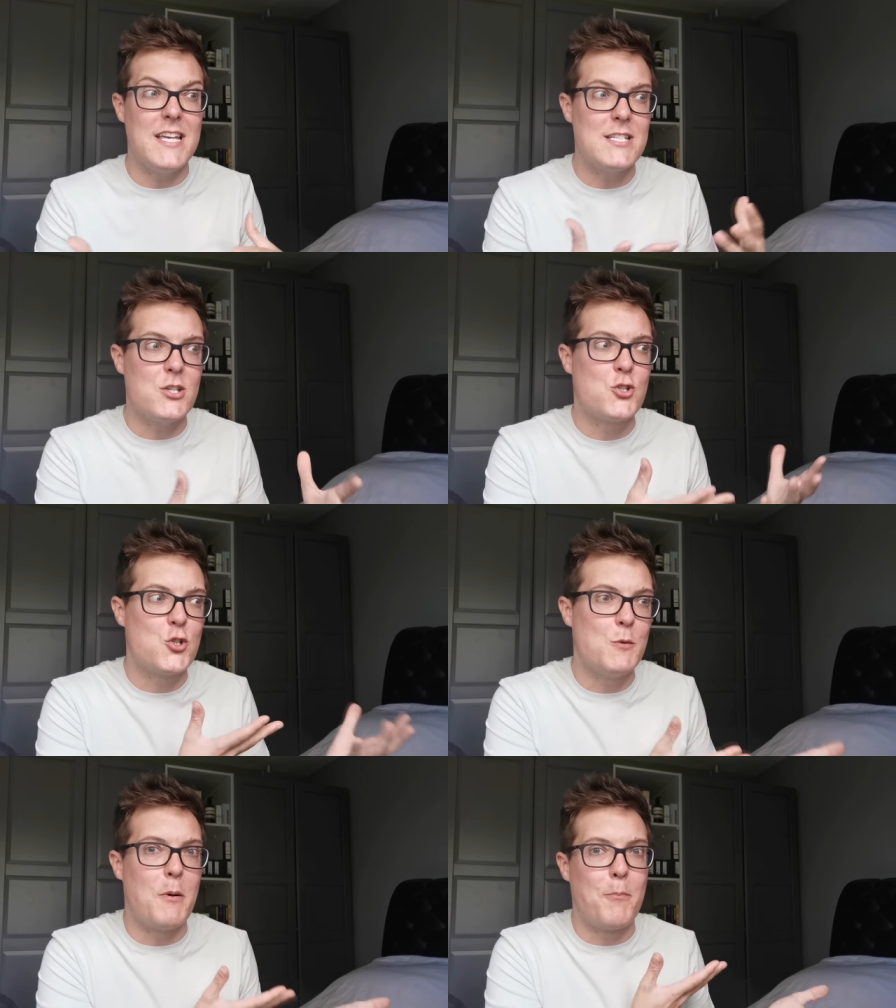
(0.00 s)
it is a
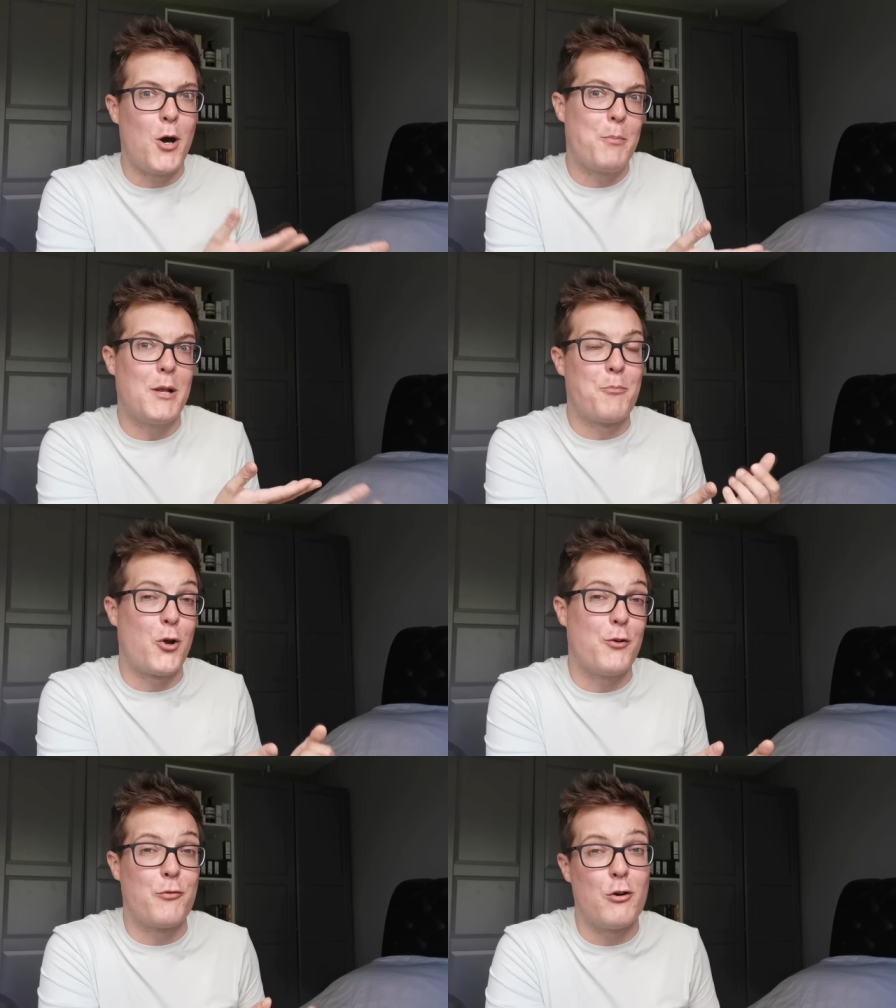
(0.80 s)
super popular
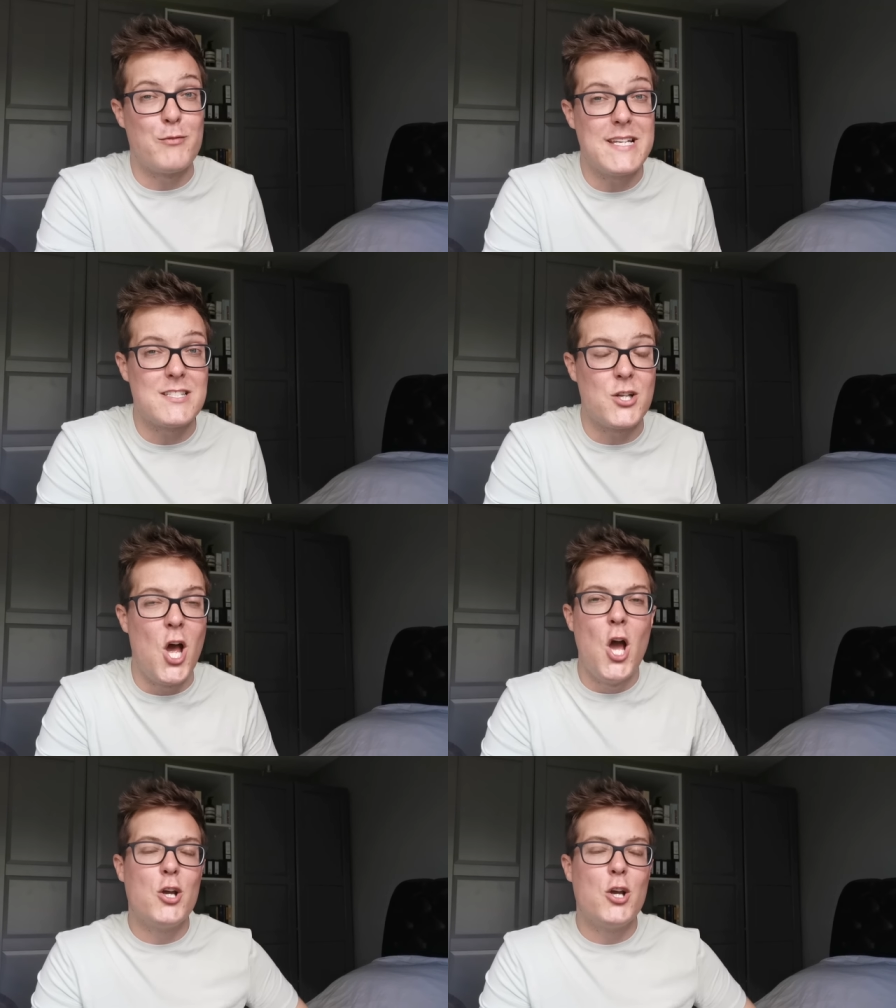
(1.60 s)
product for a reason.